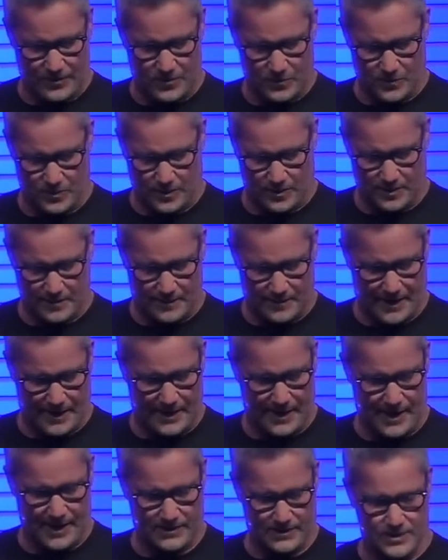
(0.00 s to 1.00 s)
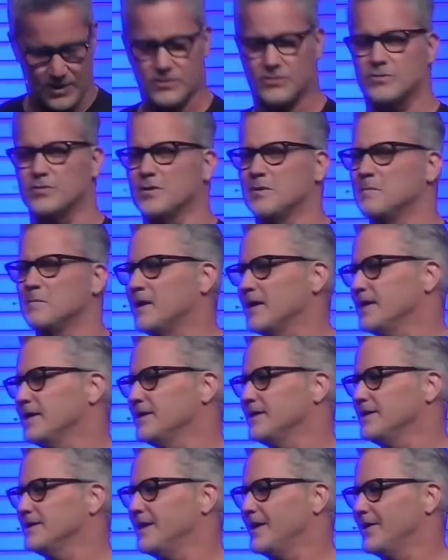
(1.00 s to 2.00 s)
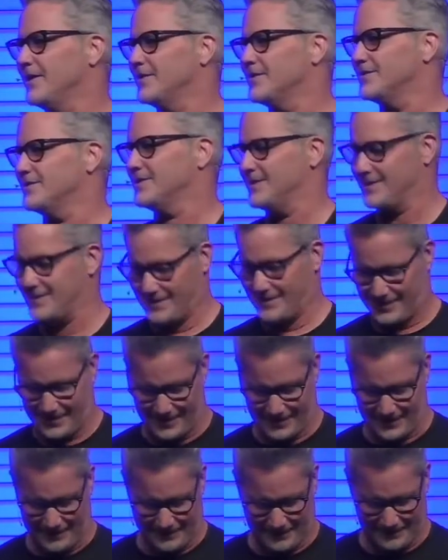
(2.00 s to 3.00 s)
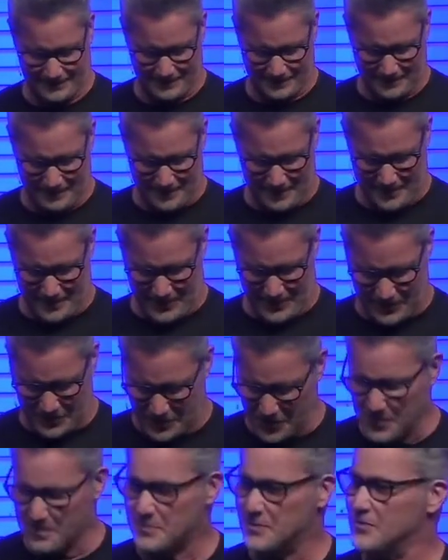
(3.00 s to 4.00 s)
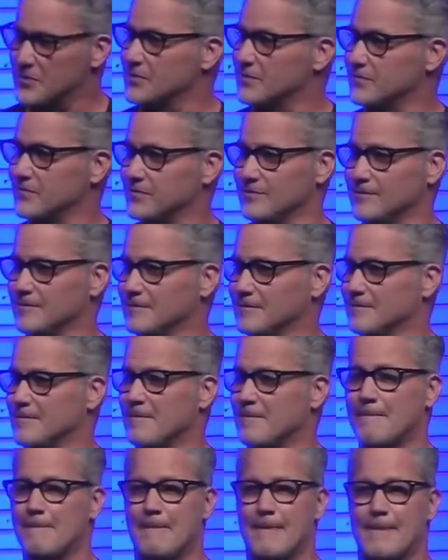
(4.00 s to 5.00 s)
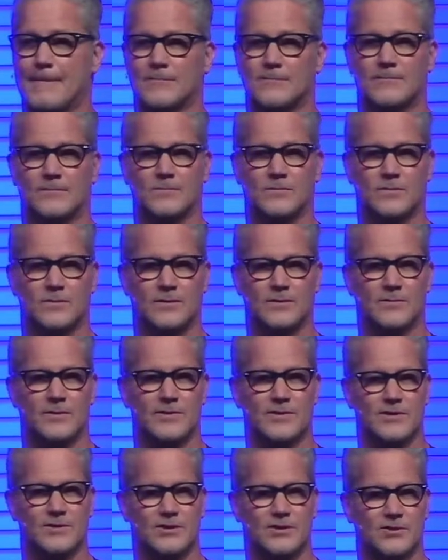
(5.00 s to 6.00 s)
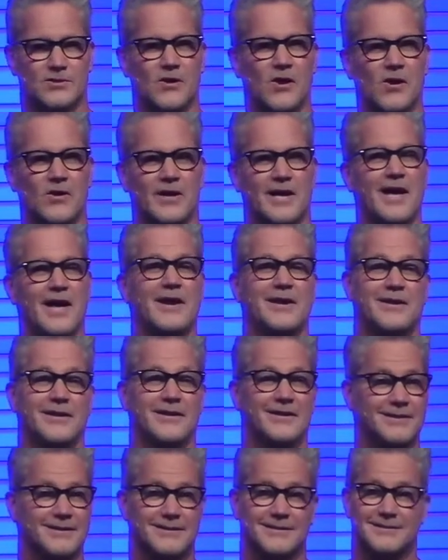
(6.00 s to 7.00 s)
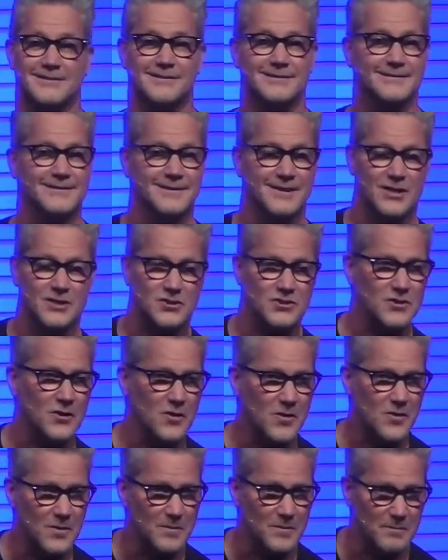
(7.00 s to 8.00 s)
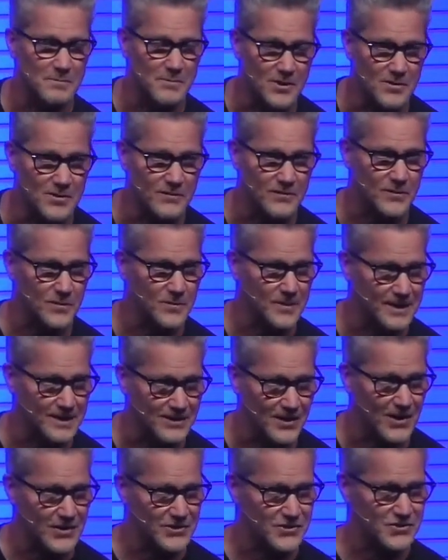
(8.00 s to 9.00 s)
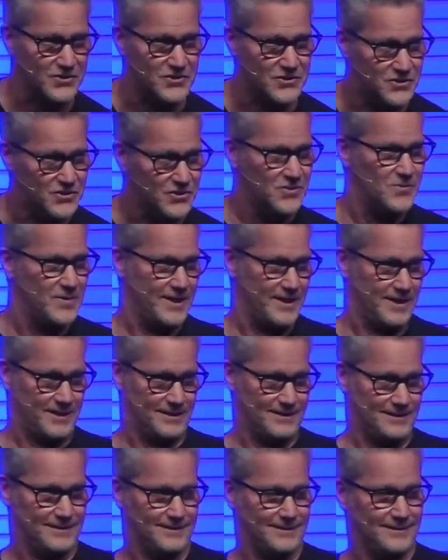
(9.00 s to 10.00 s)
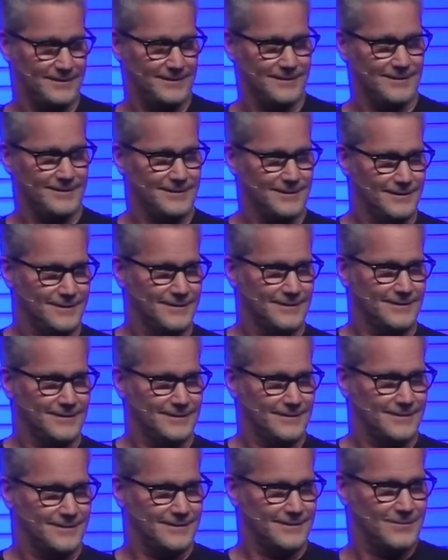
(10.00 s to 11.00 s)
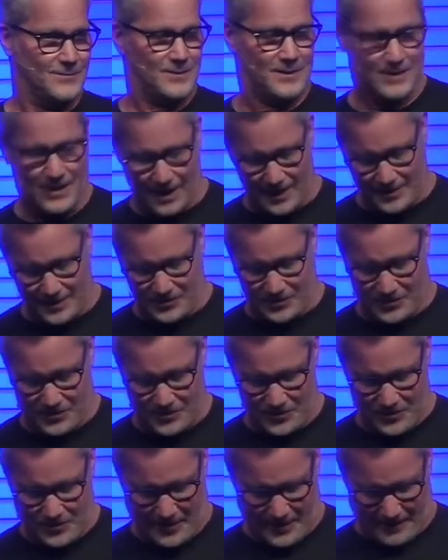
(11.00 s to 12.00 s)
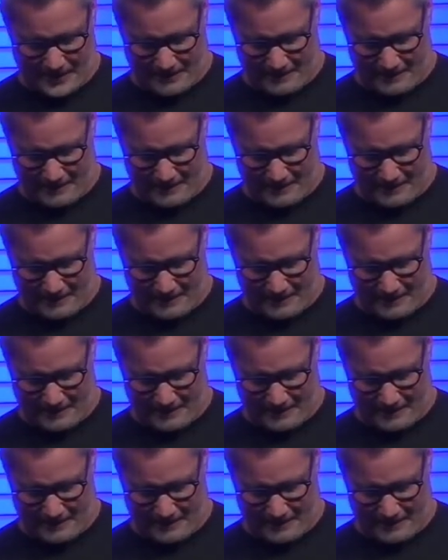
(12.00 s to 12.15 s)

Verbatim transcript: the work of my hands, Israel, my inheritance. It's so beautiful where, where this is all headed. It's so beautiful what God is doing, what God is doing